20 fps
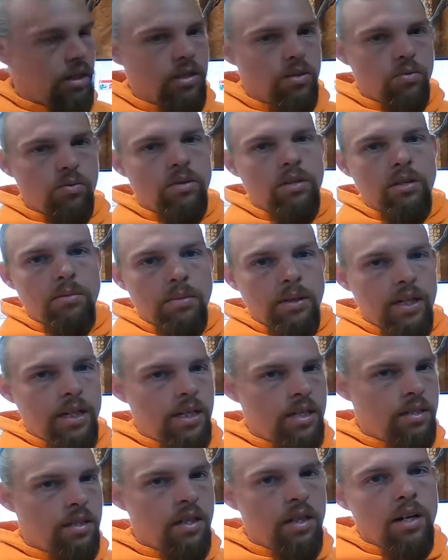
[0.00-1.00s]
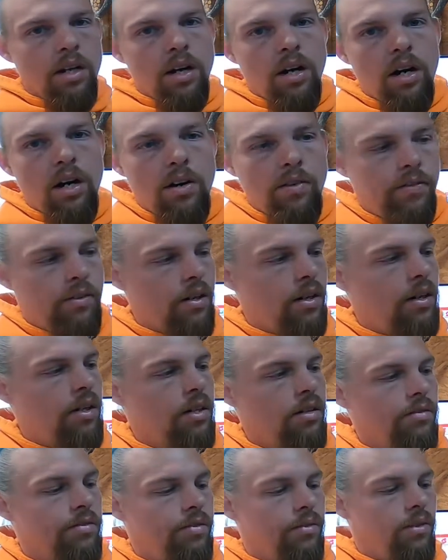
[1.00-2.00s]
This is one of the blades off
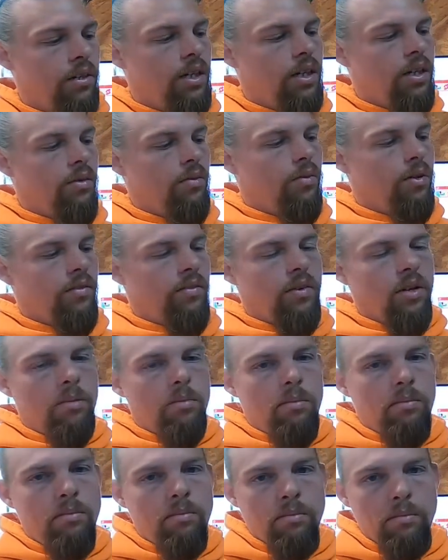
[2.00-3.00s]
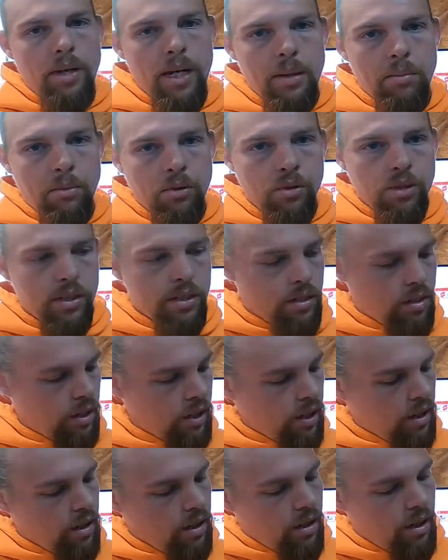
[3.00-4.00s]
of one of our bad boys.
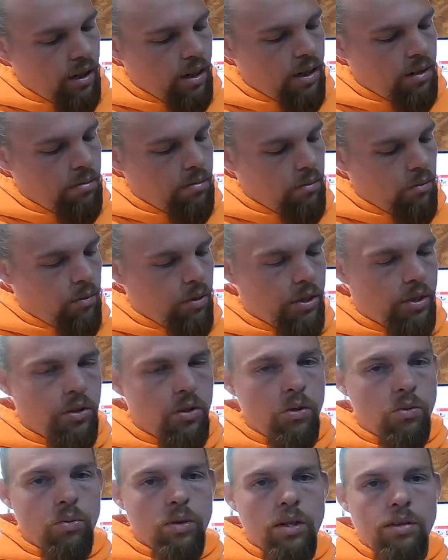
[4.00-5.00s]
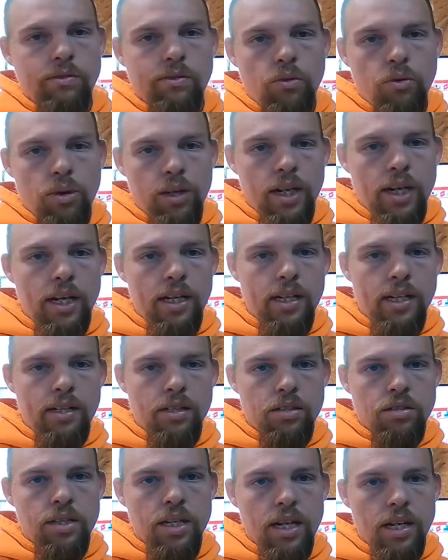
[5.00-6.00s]
We do run
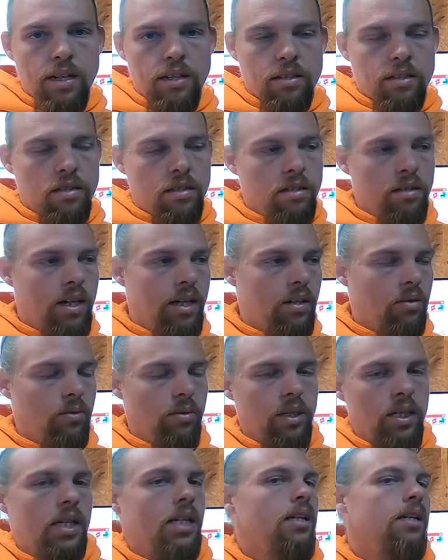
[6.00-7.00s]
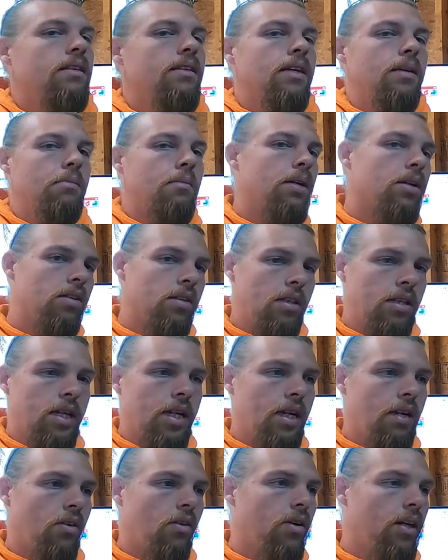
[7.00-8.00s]
48-inch decks. I don't run anything bigger than
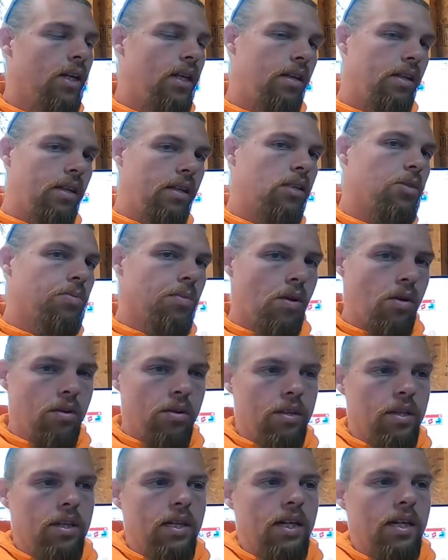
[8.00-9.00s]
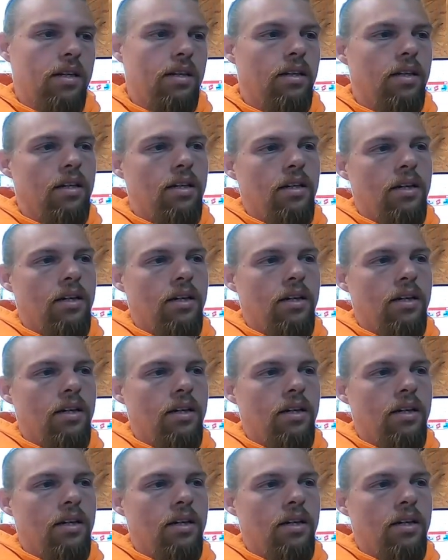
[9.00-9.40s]
that or anything smaller than that.